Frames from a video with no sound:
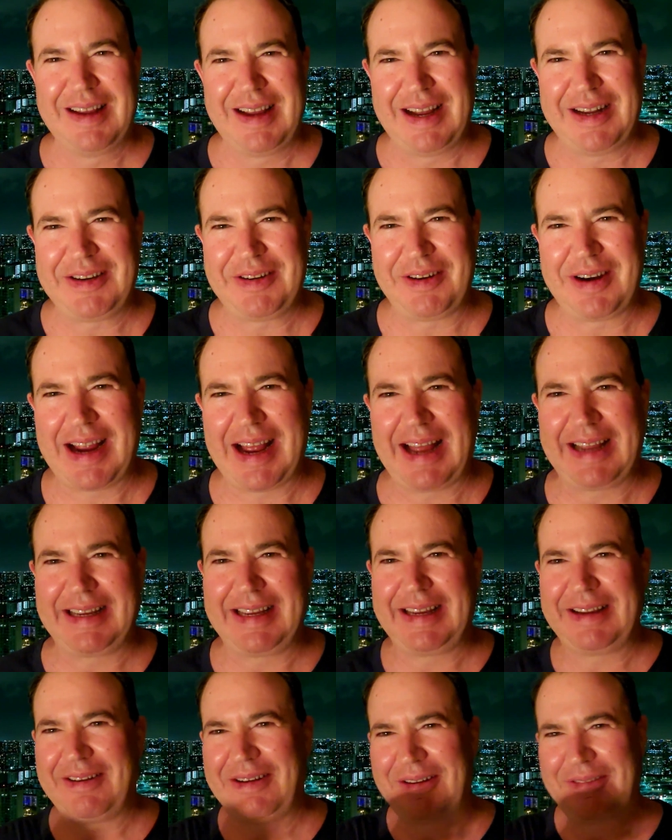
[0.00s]
and you're
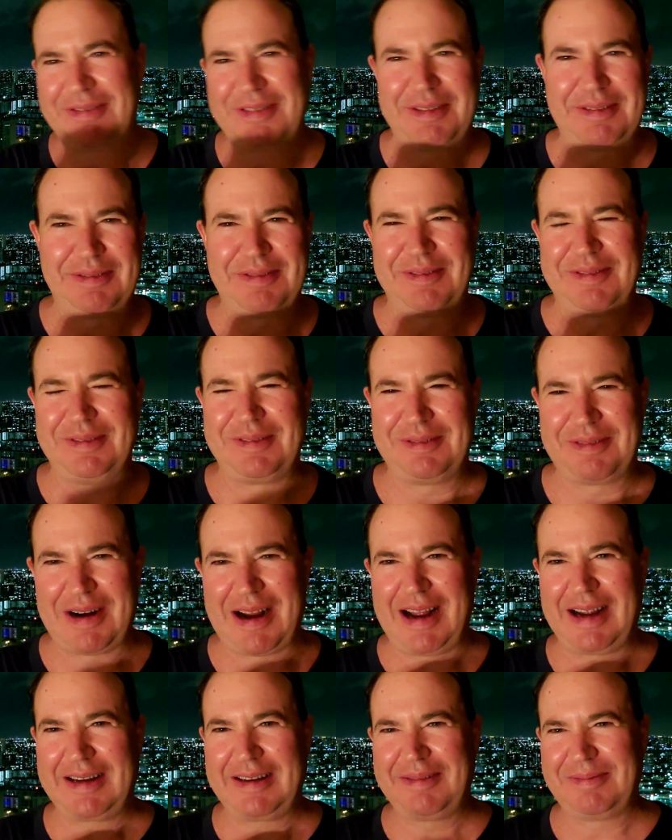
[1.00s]
hanging off the
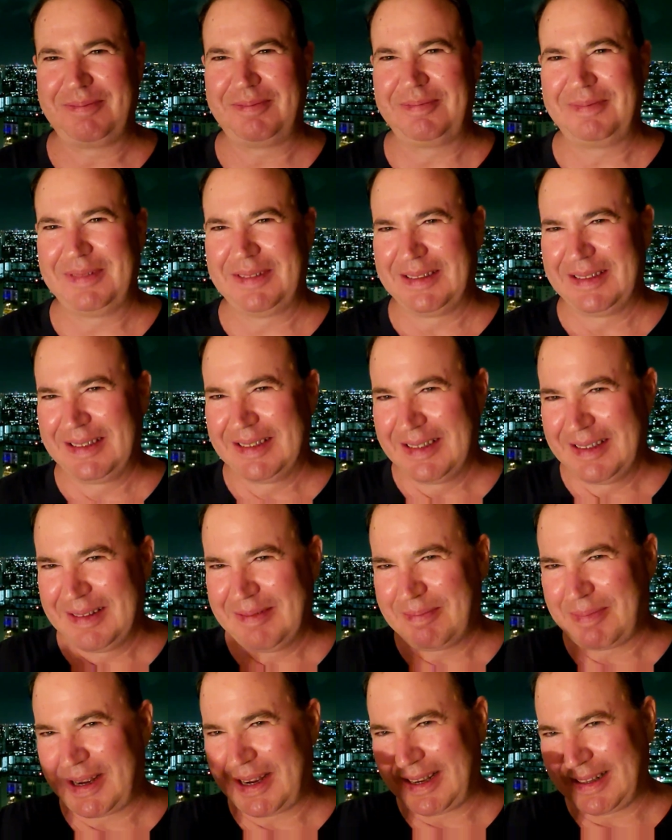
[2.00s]
rock
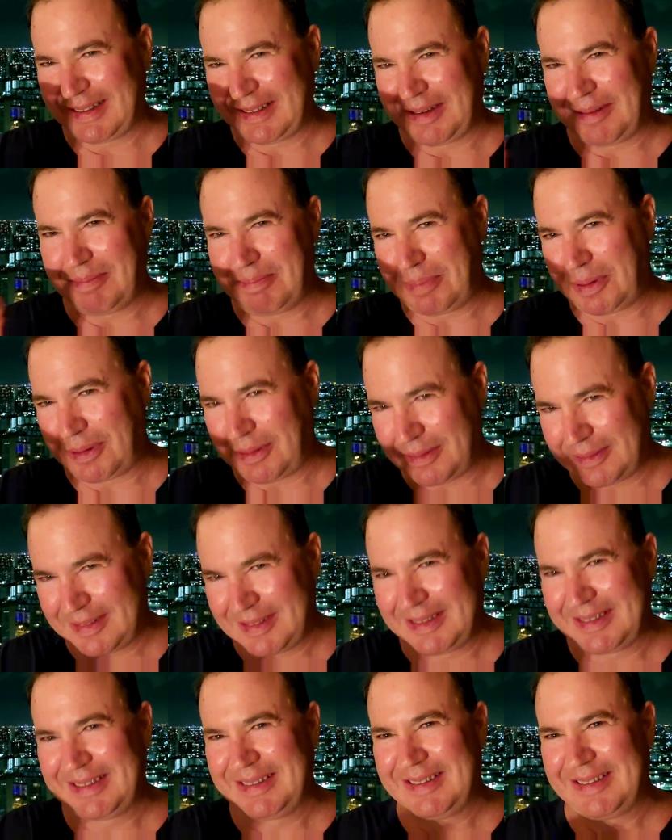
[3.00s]
by a little bolt
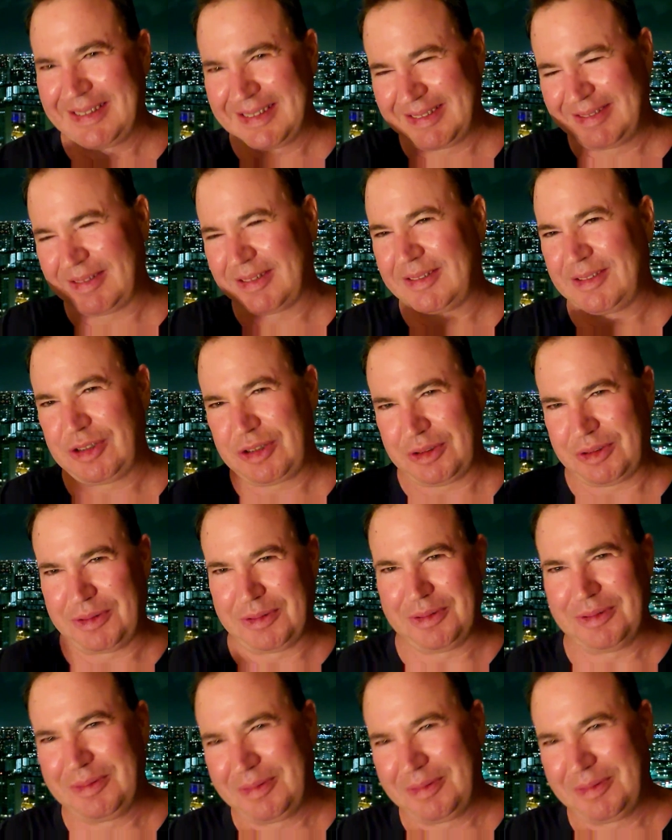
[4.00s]
or two